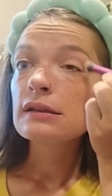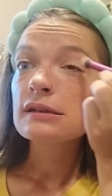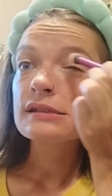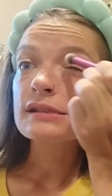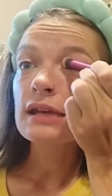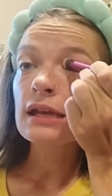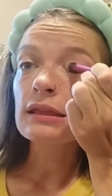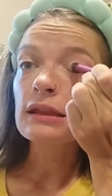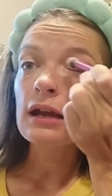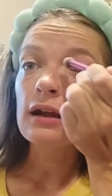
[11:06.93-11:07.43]

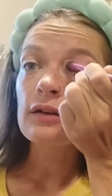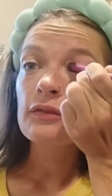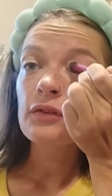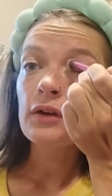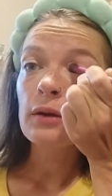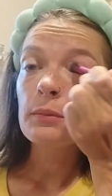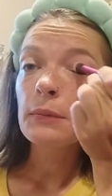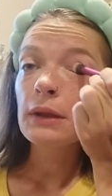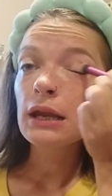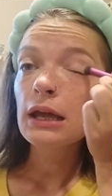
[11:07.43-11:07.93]
sit there
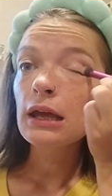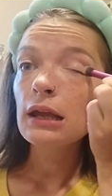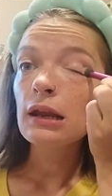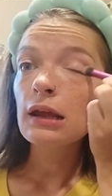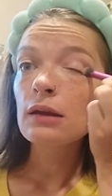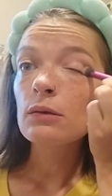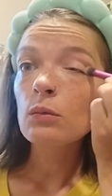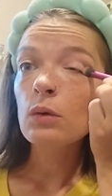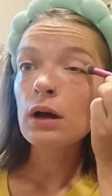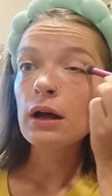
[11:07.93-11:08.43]
for a minute.
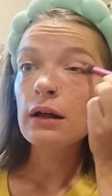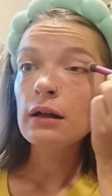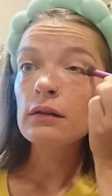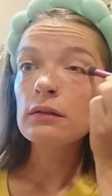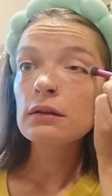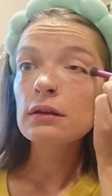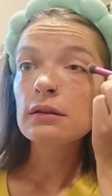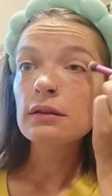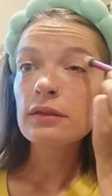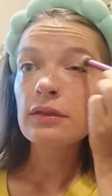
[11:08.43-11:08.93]
And
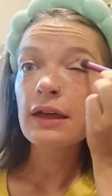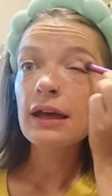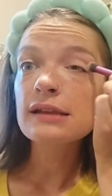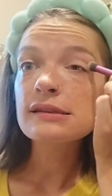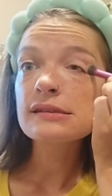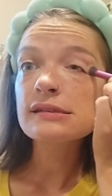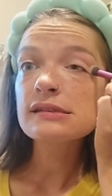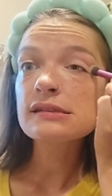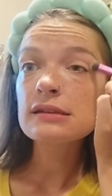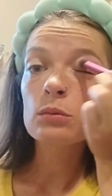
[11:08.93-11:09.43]
while
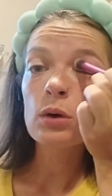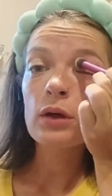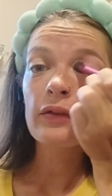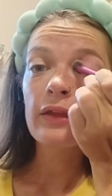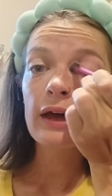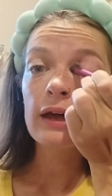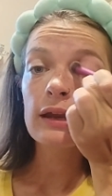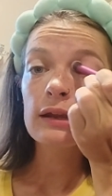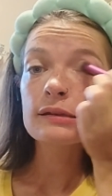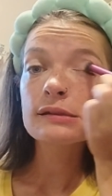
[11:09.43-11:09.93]

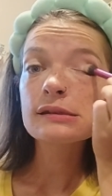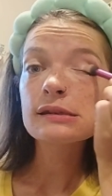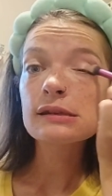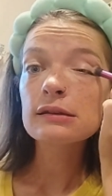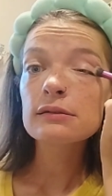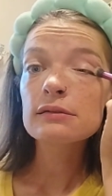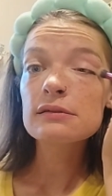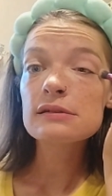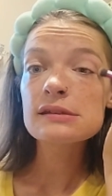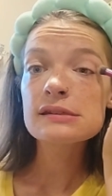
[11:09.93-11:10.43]
that is
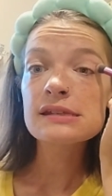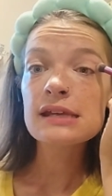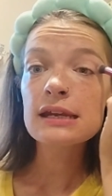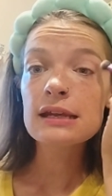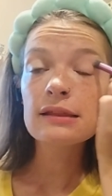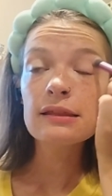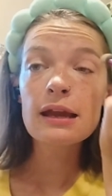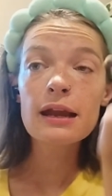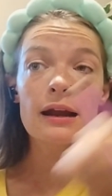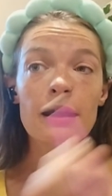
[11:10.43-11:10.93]

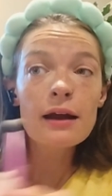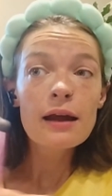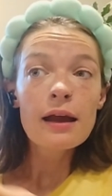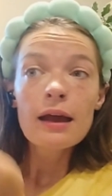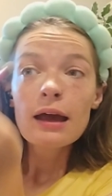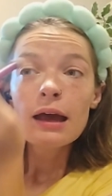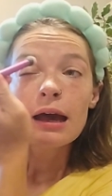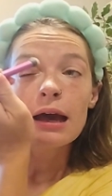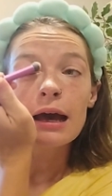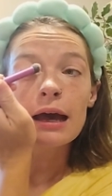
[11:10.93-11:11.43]
sitting there,
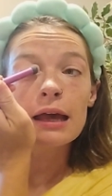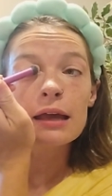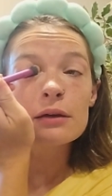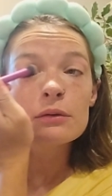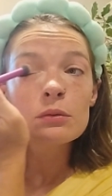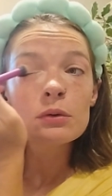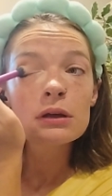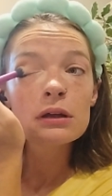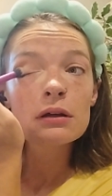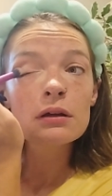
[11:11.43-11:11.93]
I
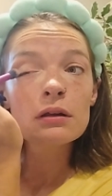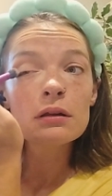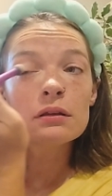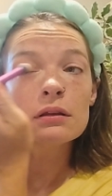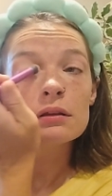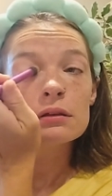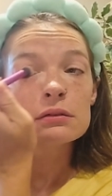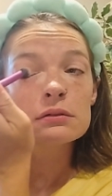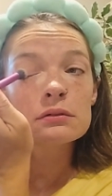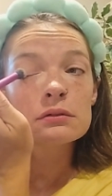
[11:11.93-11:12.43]

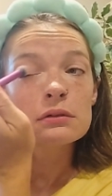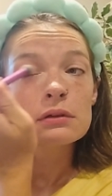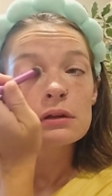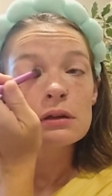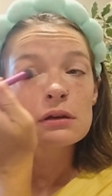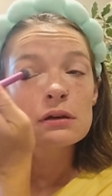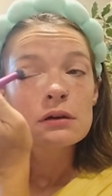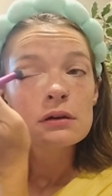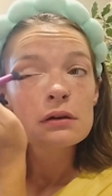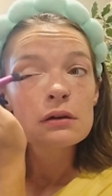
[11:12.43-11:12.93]
will
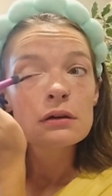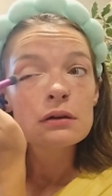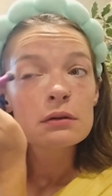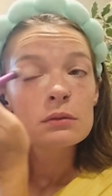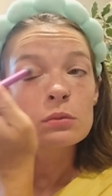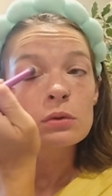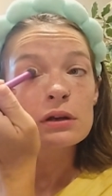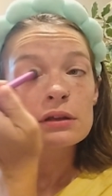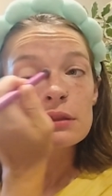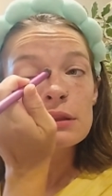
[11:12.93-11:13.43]

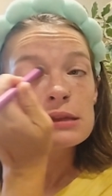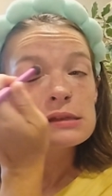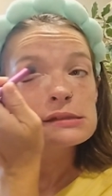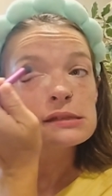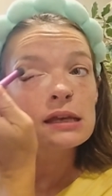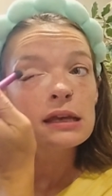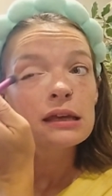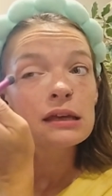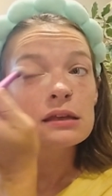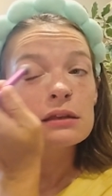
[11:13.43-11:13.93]
work
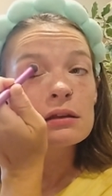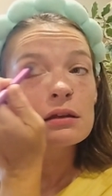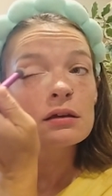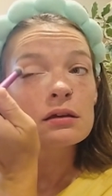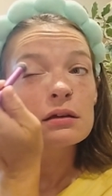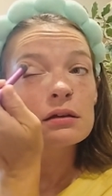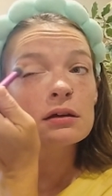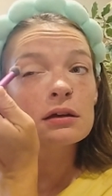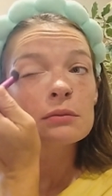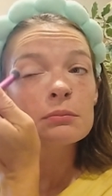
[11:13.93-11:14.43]
this in
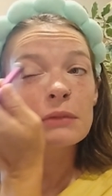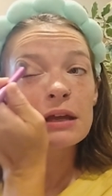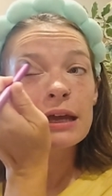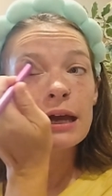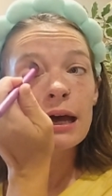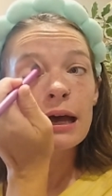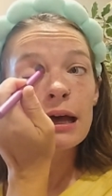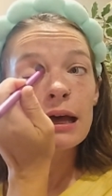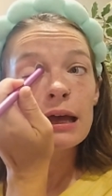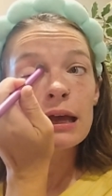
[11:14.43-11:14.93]
on my
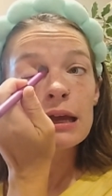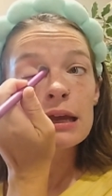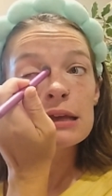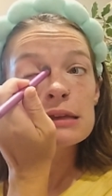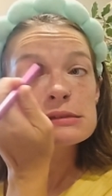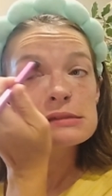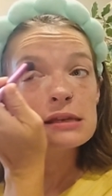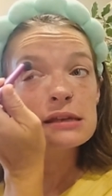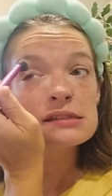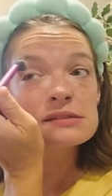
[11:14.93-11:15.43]

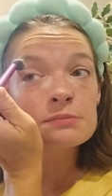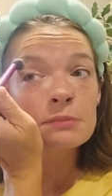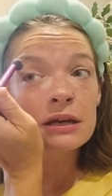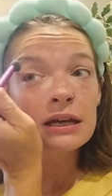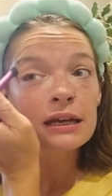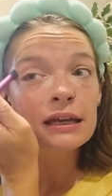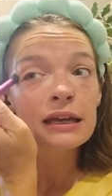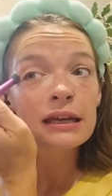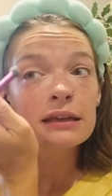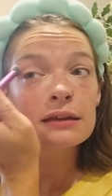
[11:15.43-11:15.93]
eyes as
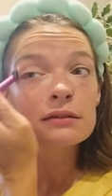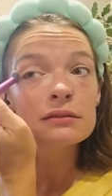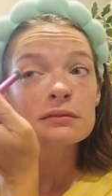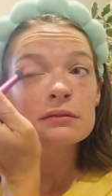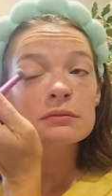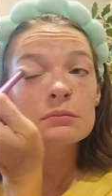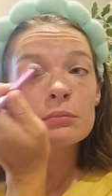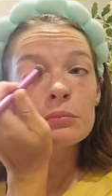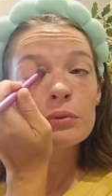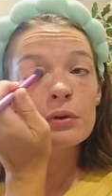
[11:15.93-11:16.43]
my
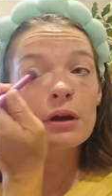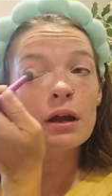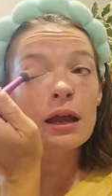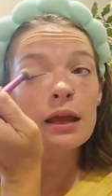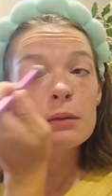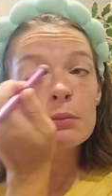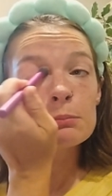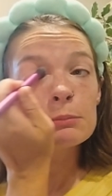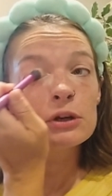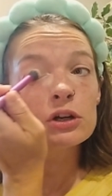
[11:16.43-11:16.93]

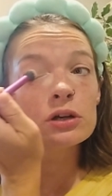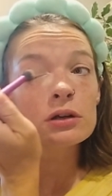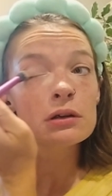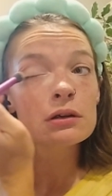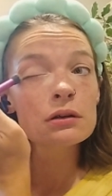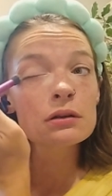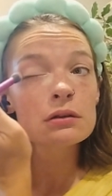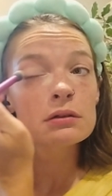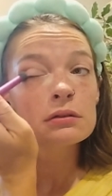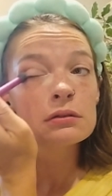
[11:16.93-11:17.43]

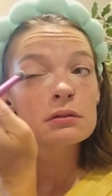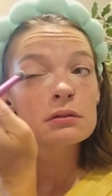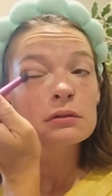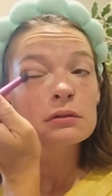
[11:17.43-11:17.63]
primer.